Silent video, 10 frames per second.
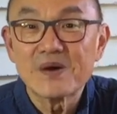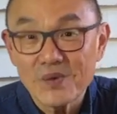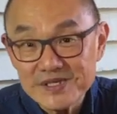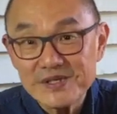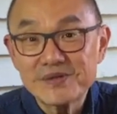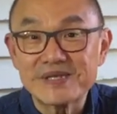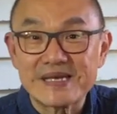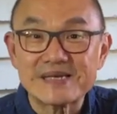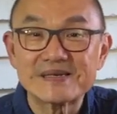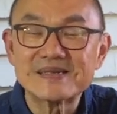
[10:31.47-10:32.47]
What do you
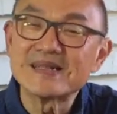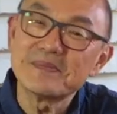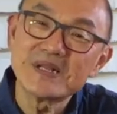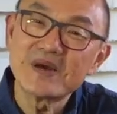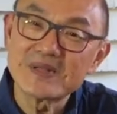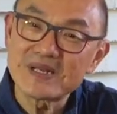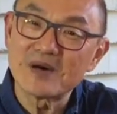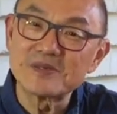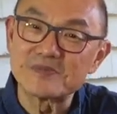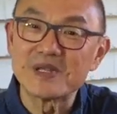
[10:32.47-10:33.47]
think? Let me know in the
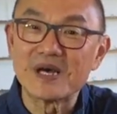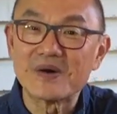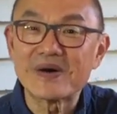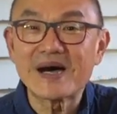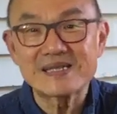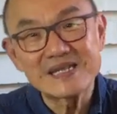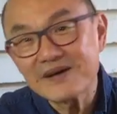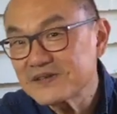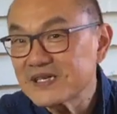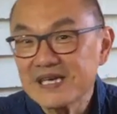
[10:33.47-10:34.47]
comments below. I'd
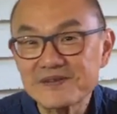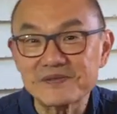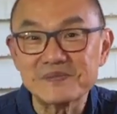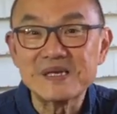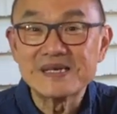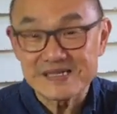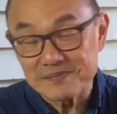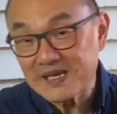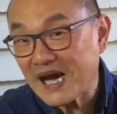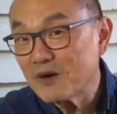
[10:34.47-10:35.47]
love to hear from
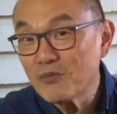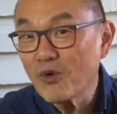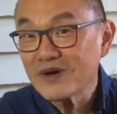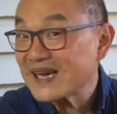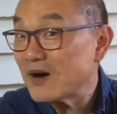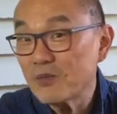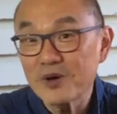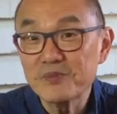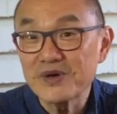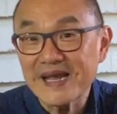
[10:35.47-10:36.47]
some cowboy,
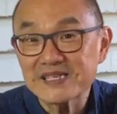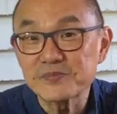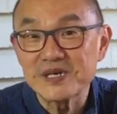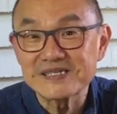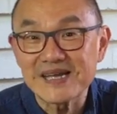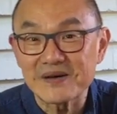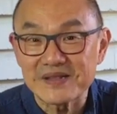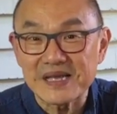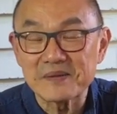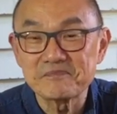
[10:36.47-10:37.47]
cowboy boot experts out there.